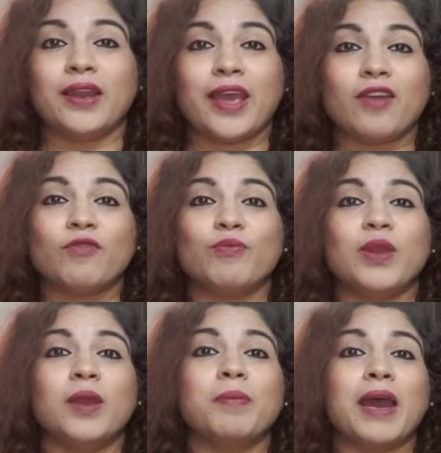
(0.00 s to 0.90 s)
an
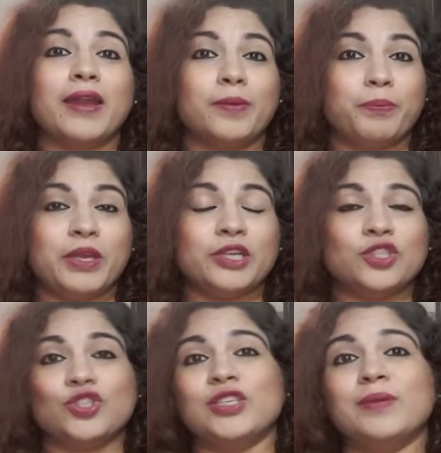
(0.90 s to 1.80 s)
FPM and a
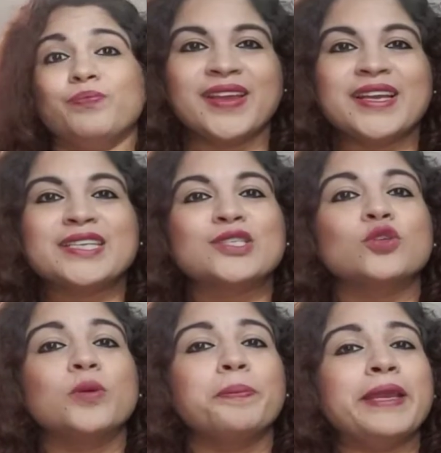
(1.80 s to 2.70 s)
PhD.
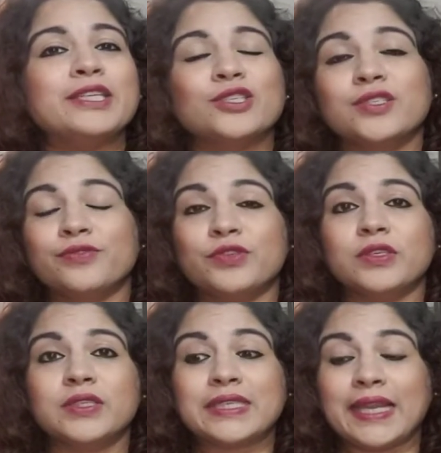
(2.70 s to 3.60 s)
So the major
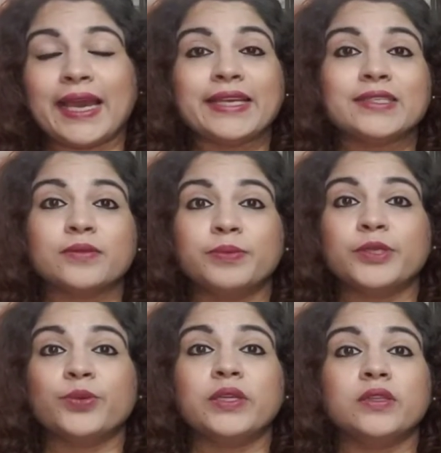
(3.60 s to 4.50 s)
difference lies
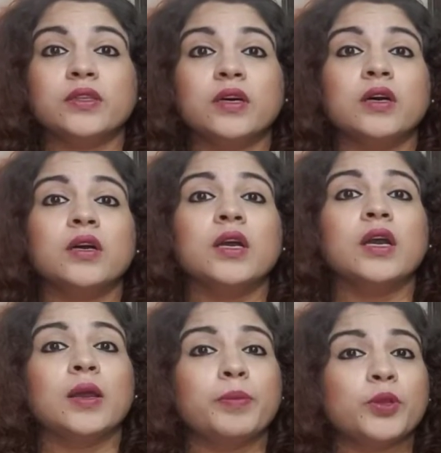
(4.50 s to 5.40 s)
between
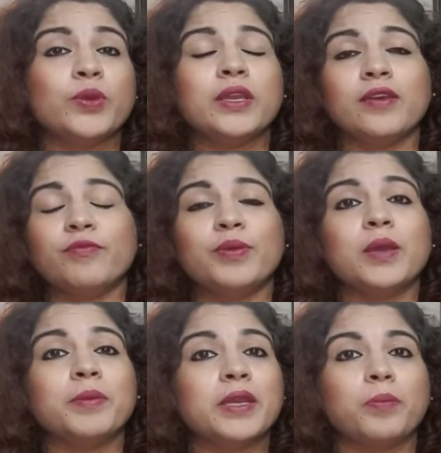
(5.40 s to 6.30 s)

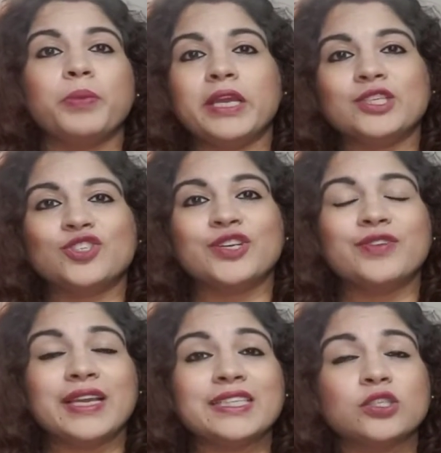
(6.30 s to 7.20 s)
FPM and a PhD
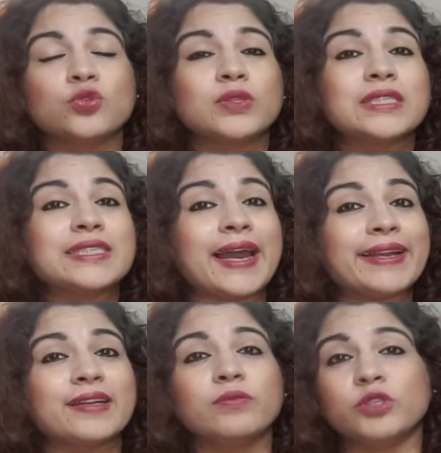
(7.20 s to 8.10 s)
relates to the
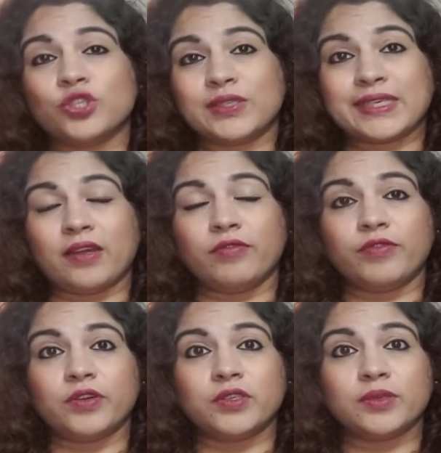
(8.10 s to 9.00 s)
title which is
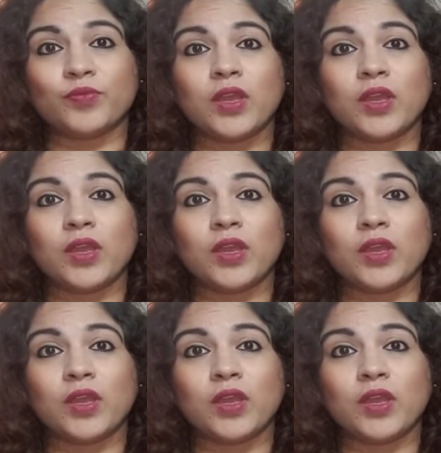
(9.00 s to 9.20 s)
conferred.